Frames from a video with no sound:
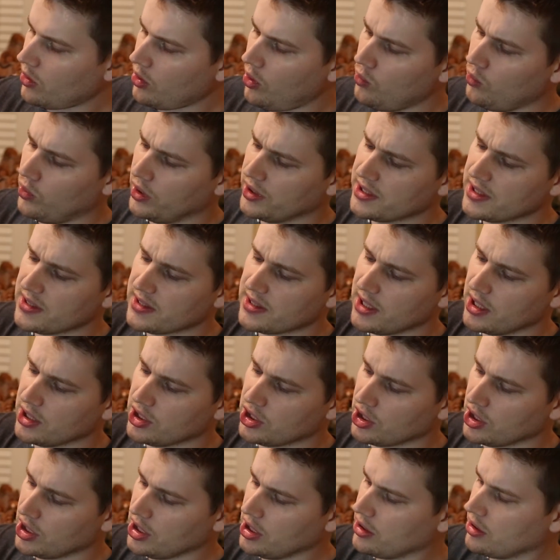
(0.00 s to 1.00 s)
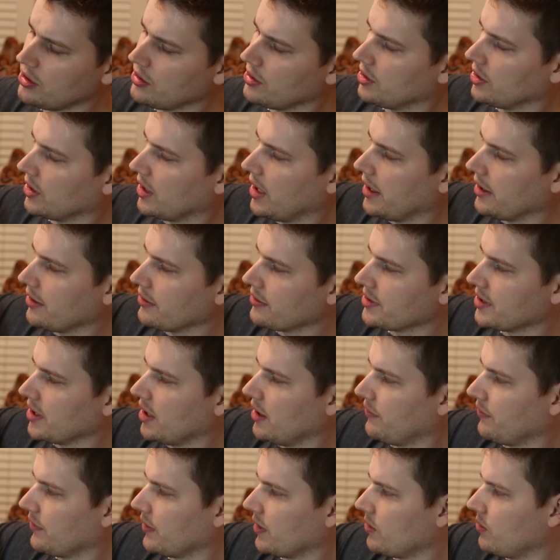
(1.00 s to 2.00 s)
Once it's engineered, you get
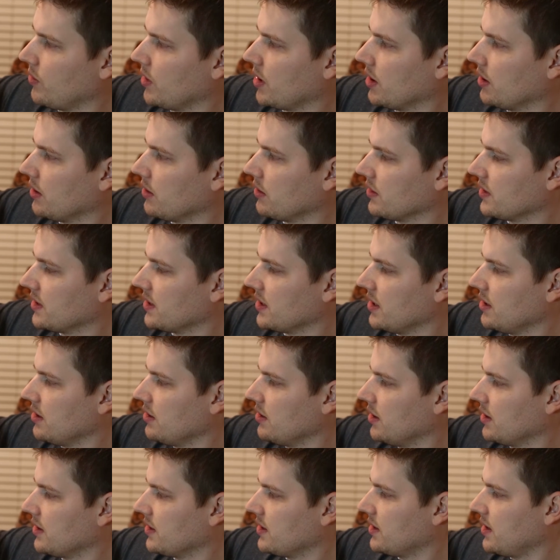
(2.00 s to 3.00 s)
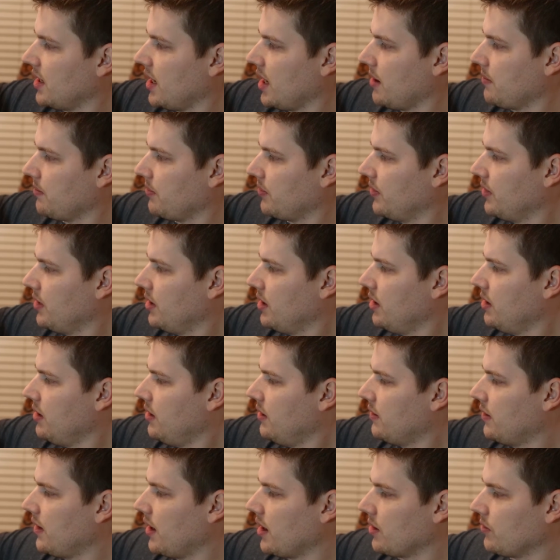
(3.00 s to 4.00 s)
yourself a quick little seal and stamp
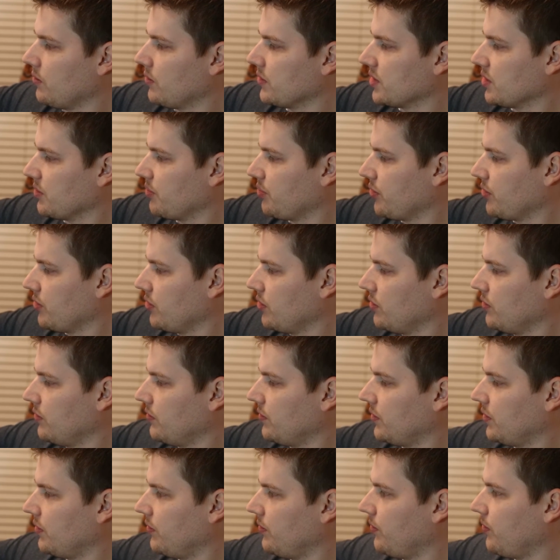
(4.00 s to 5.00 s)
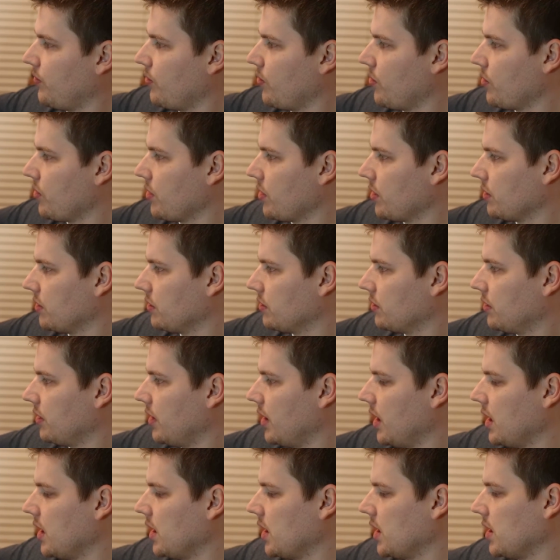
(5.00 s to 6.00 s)
that it was approved for
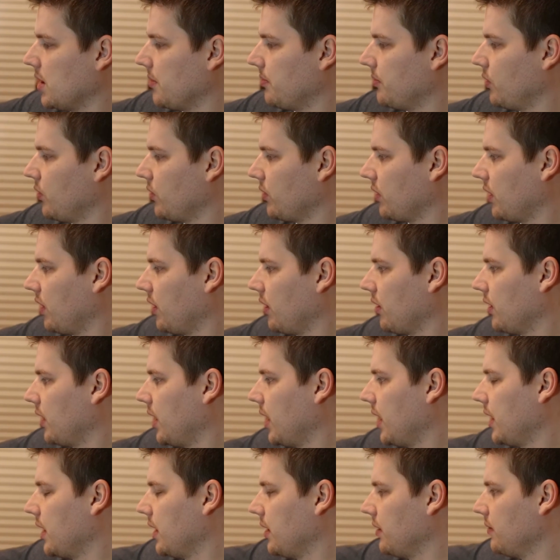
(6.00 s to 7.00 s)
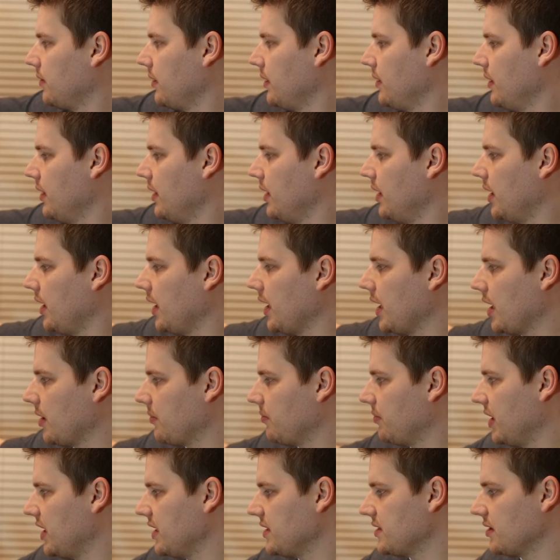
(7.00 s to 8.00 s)
North Carolina.
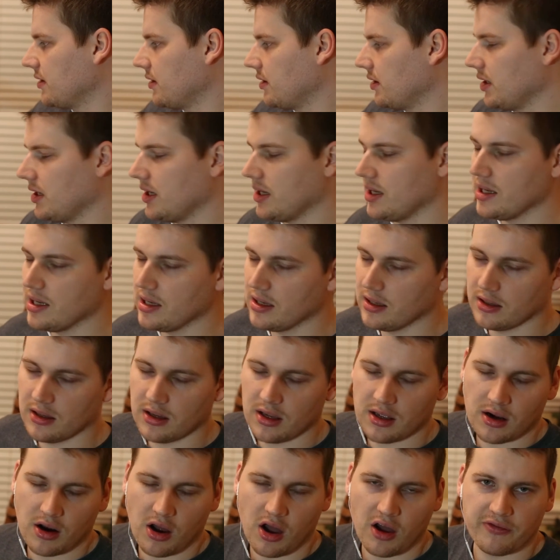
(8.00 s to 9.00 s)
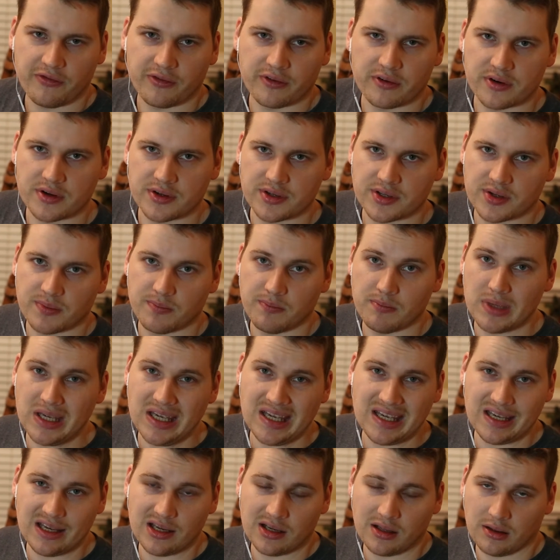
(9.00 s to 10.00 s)
And basically, it offers
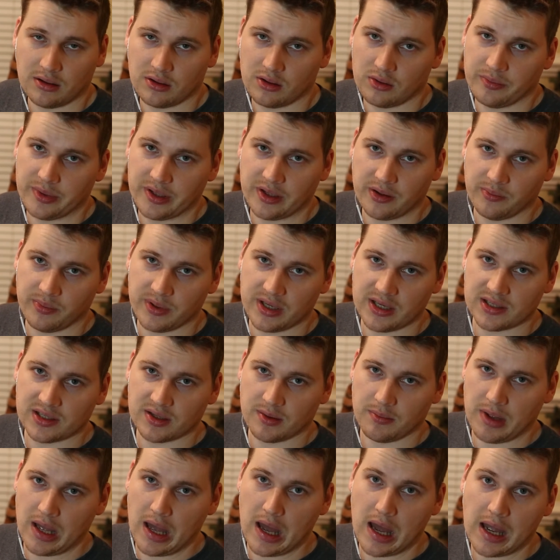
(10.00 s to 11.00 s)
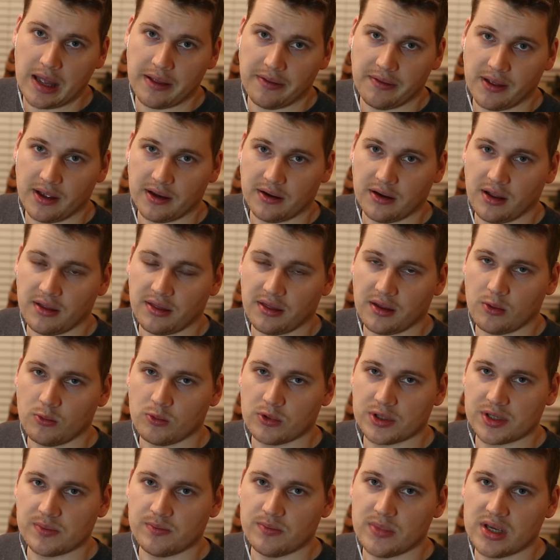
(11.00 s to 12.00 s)
me a little bit of peace of mind that nothing
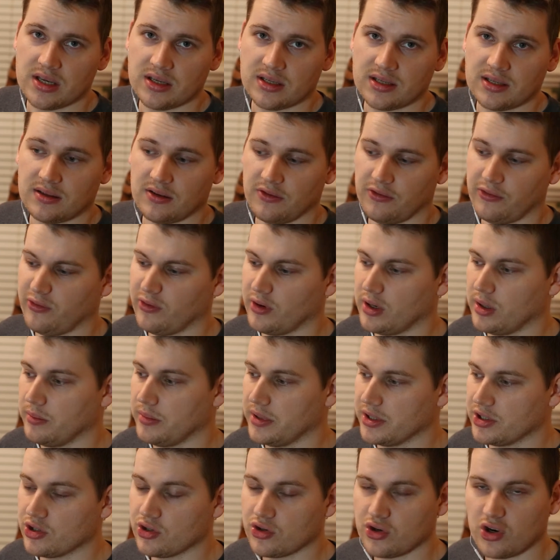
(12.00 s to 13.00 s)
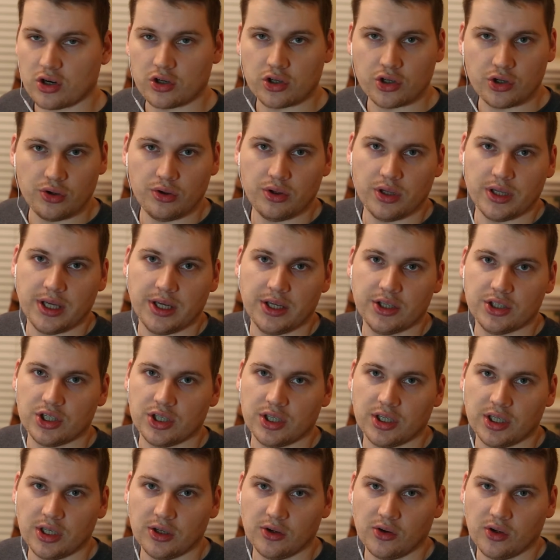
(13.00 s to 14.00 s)
was missed from a structural
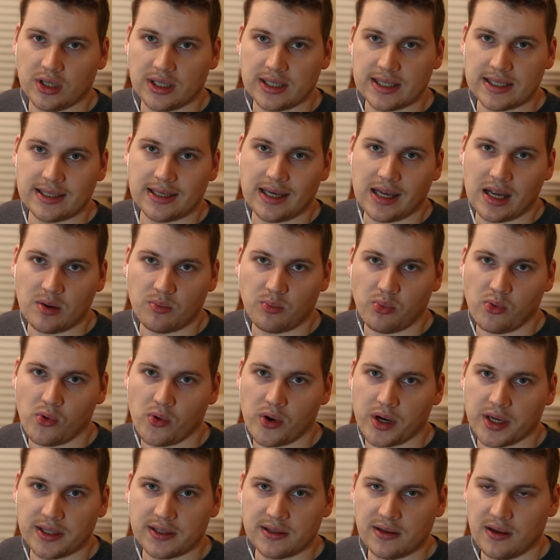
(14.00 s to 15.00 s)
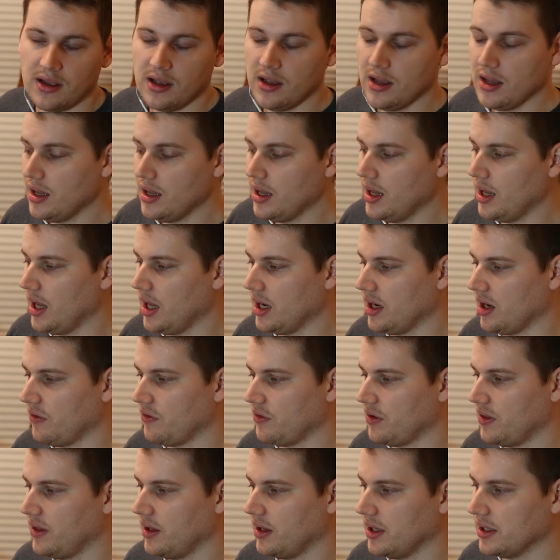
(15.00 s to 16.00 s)
engineering standpoint and
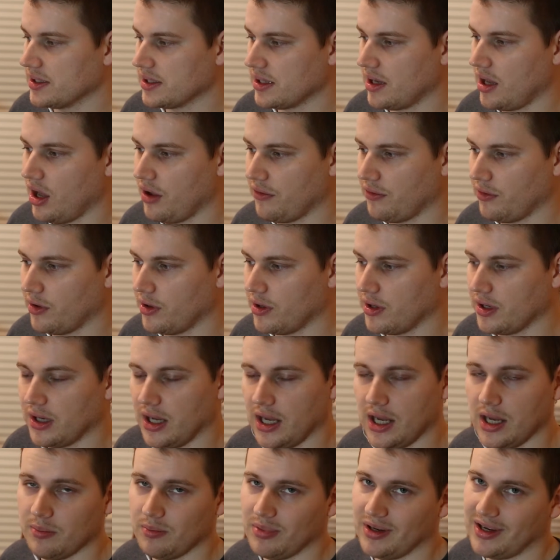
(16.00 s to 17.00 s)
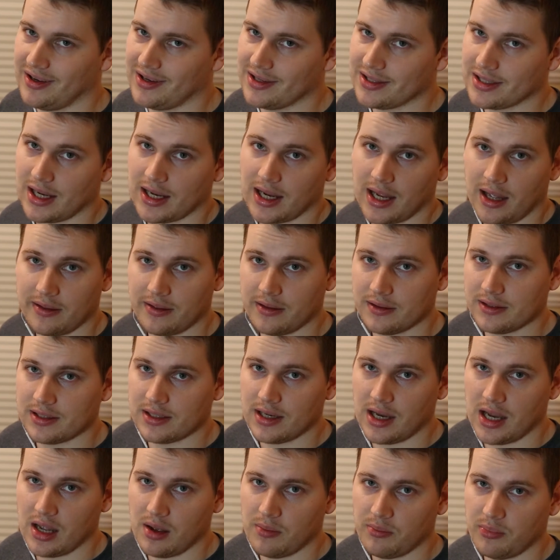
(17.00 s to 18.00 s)
everything is covered. And because I got the
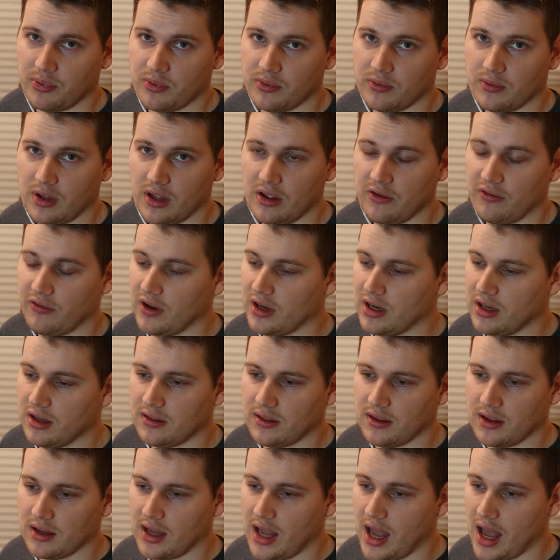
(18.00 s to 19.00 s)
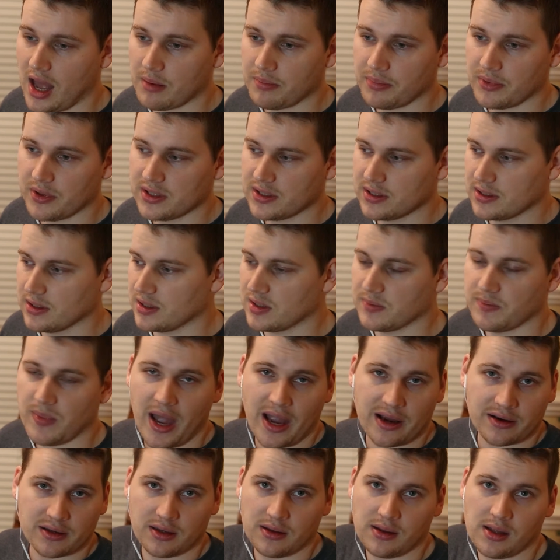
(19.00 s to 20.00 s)
stamp, if anything happens, it's
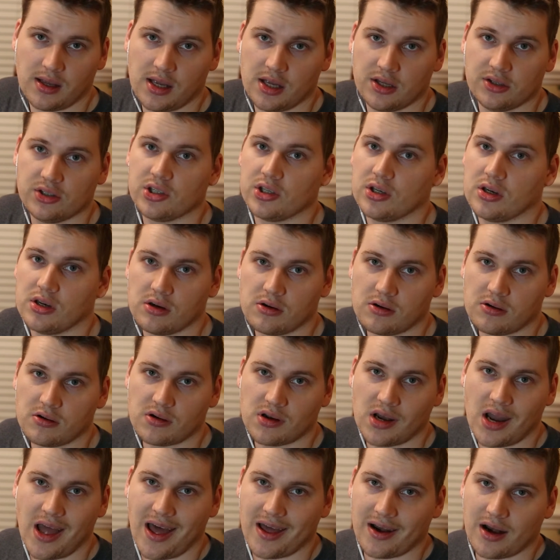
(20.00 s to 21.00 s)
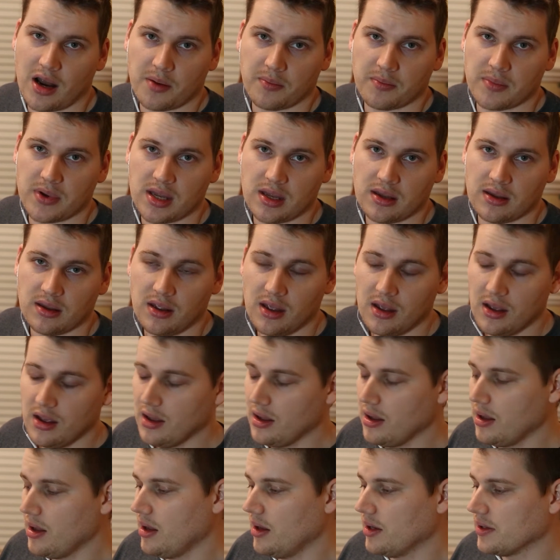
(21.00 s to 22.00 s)
back to the engineer, not on me.
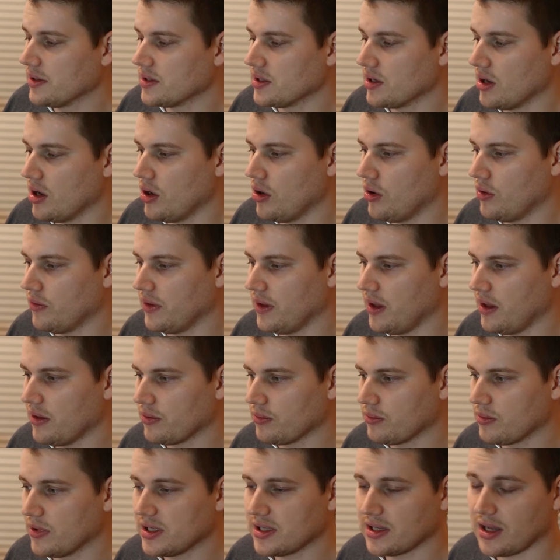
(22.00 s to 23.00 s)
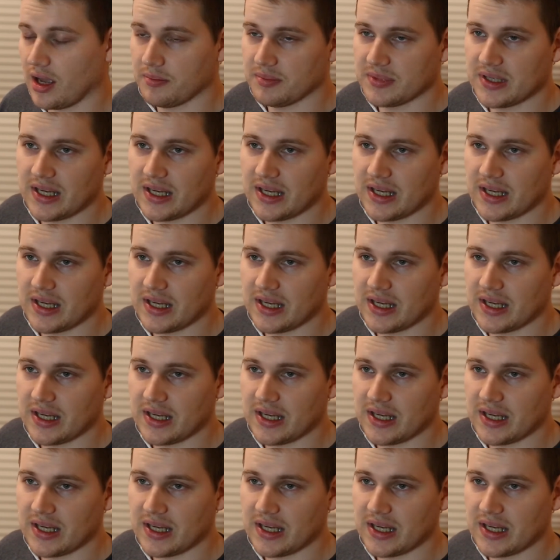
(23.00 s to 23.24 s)
So the other risk I'm